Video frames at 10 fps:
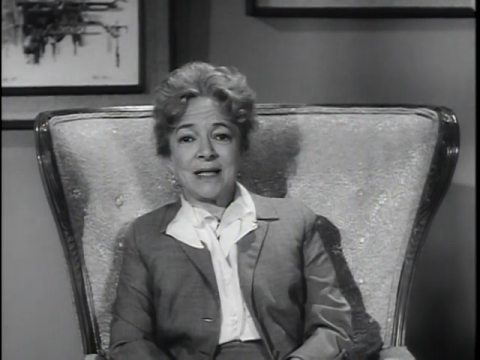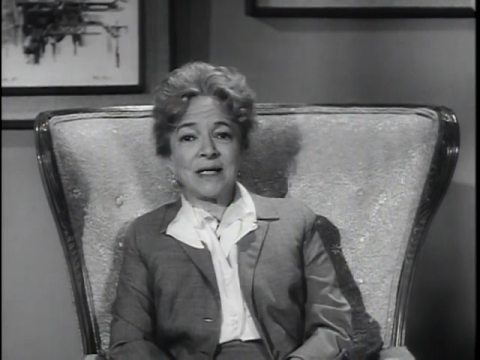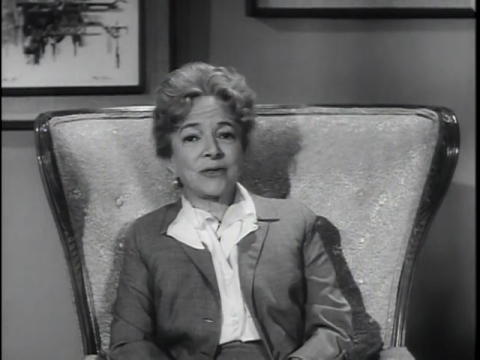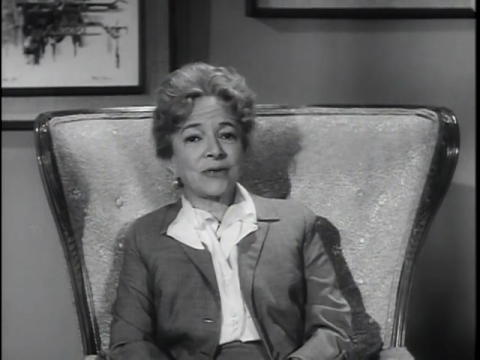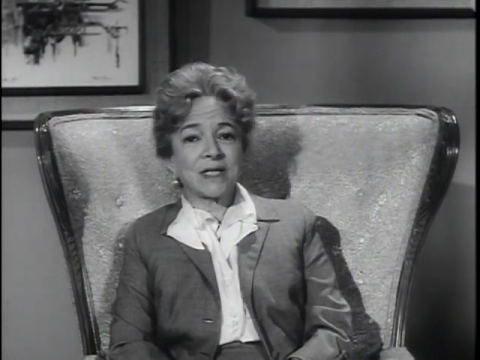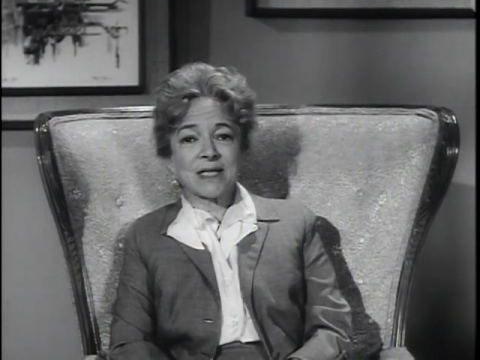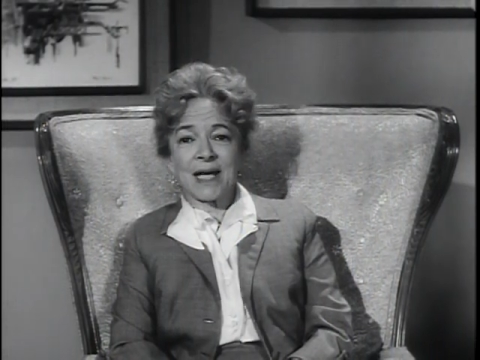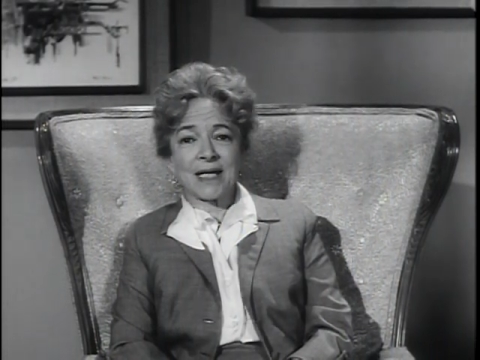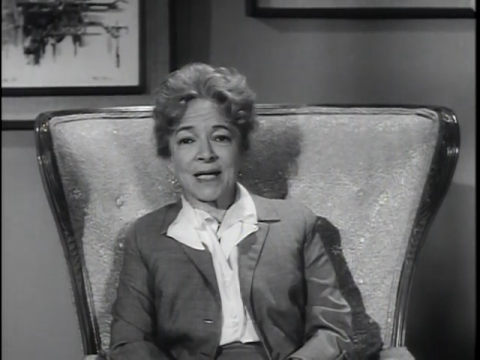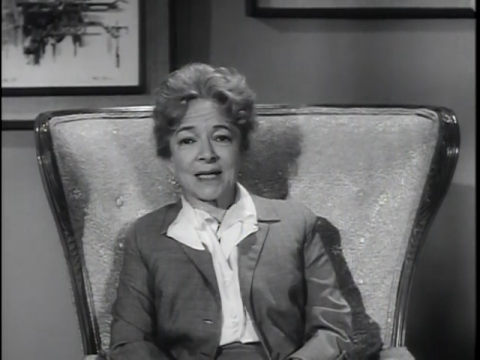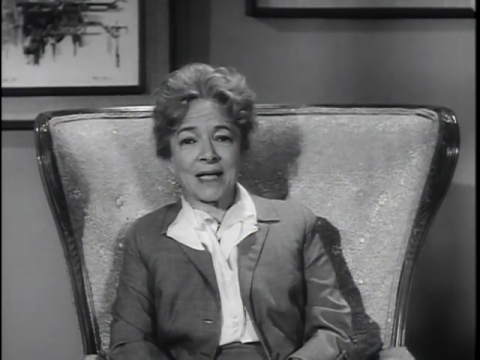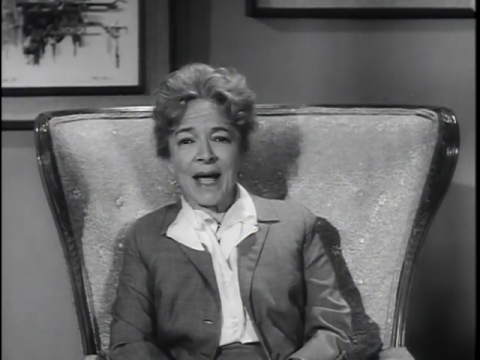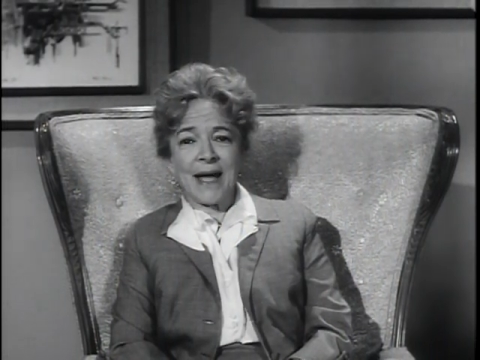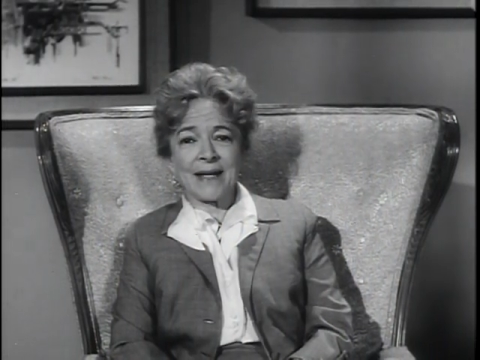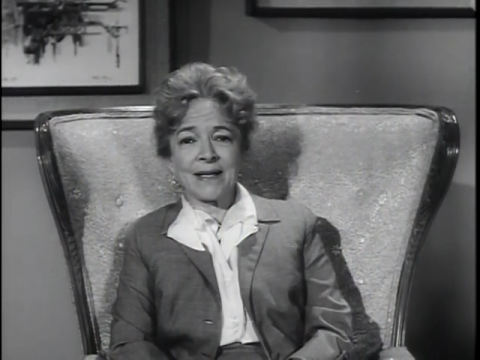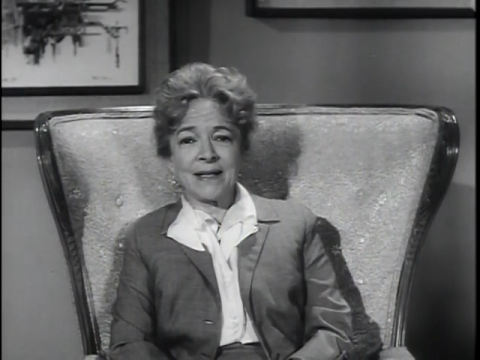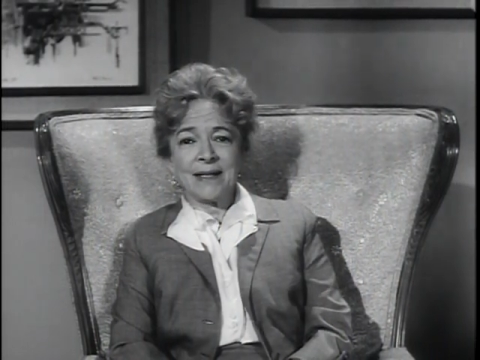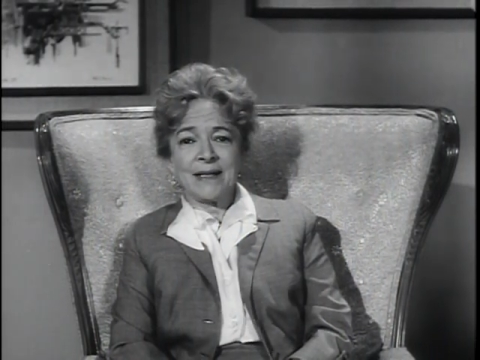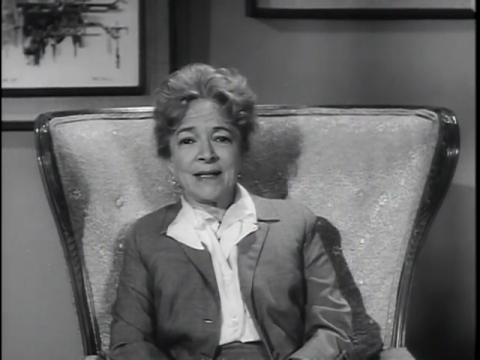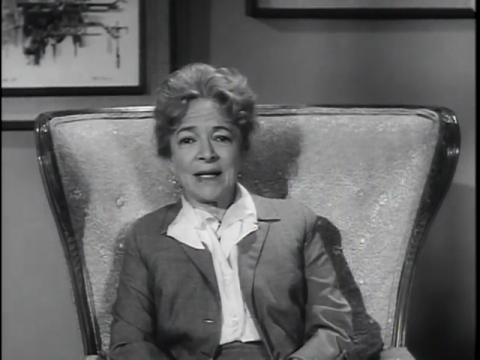Interest cannot lag,
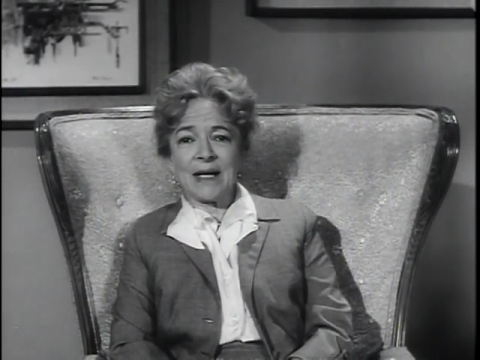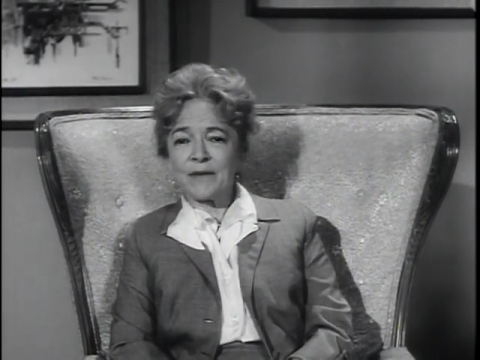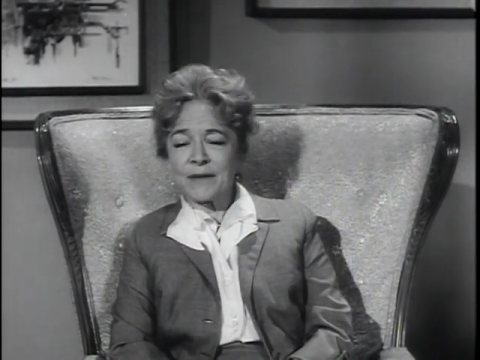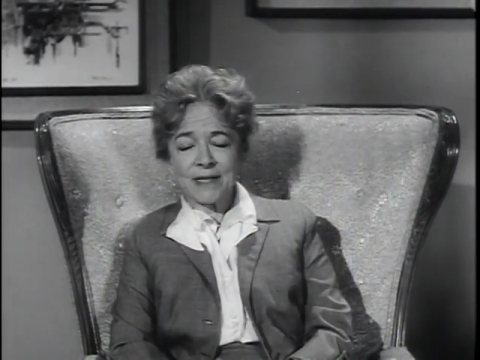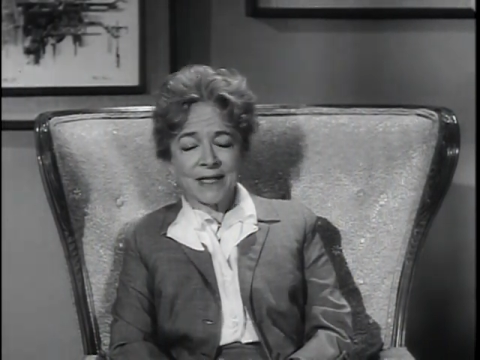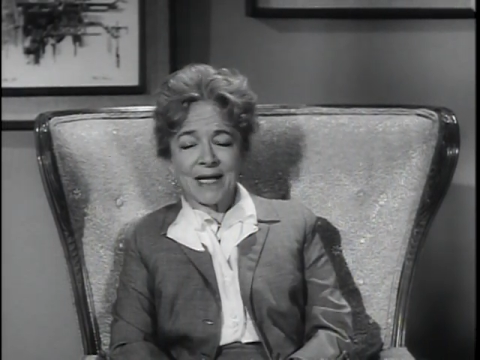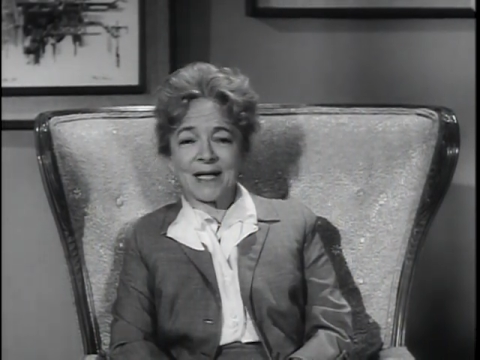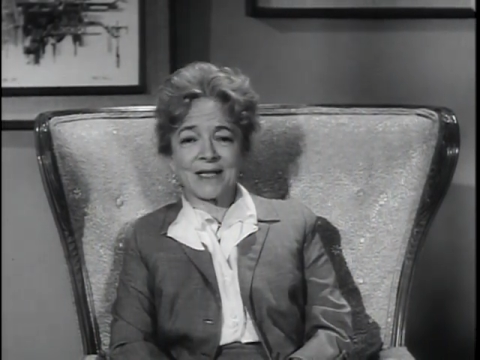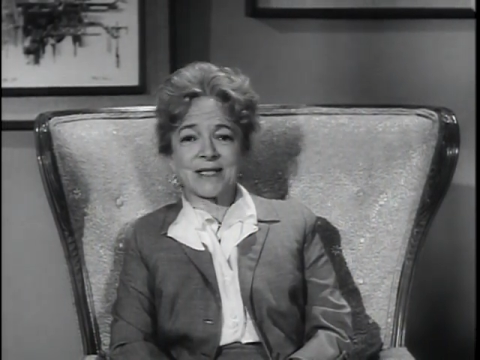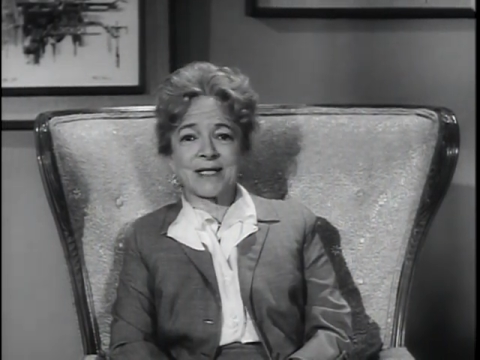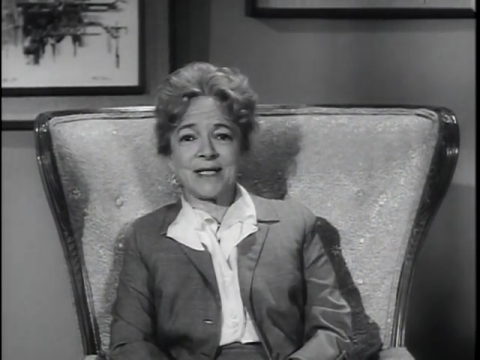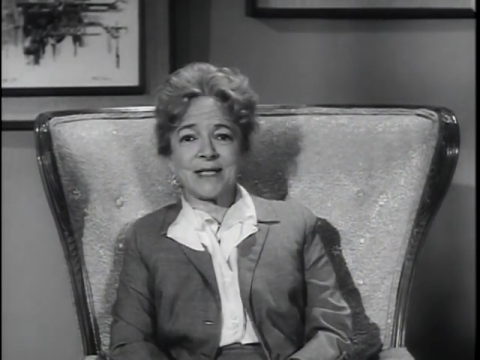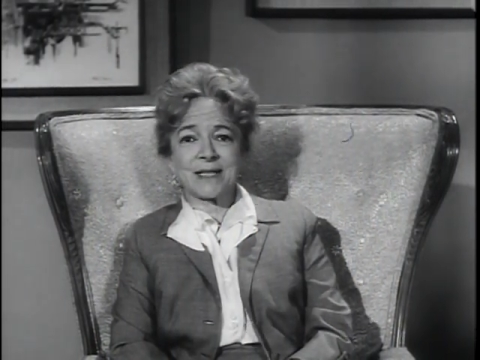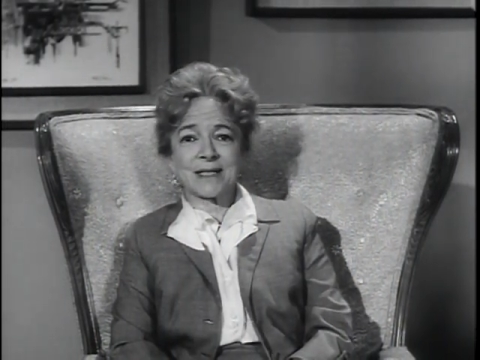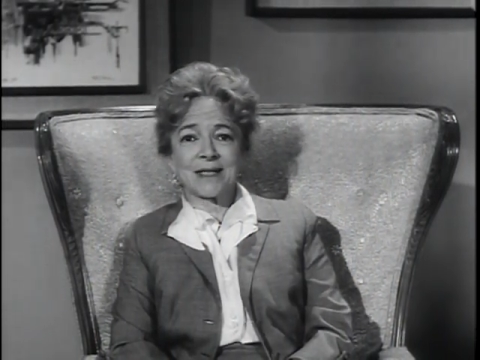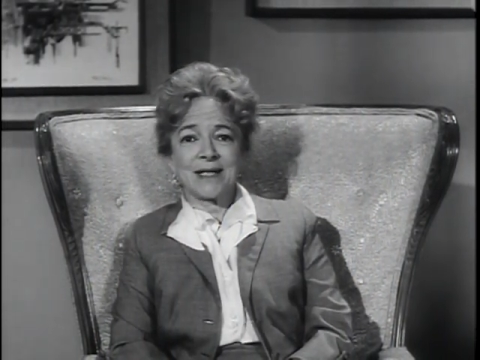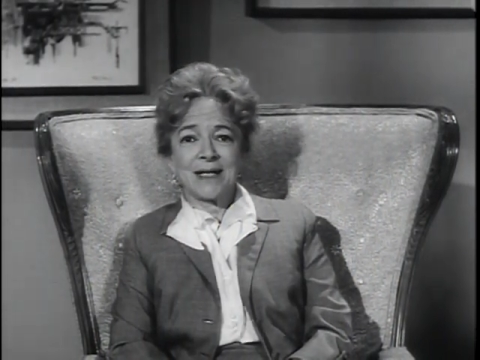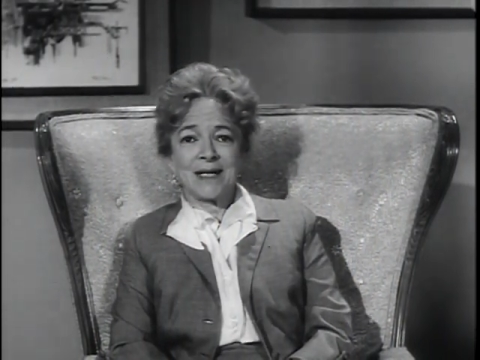efforts cannot cease.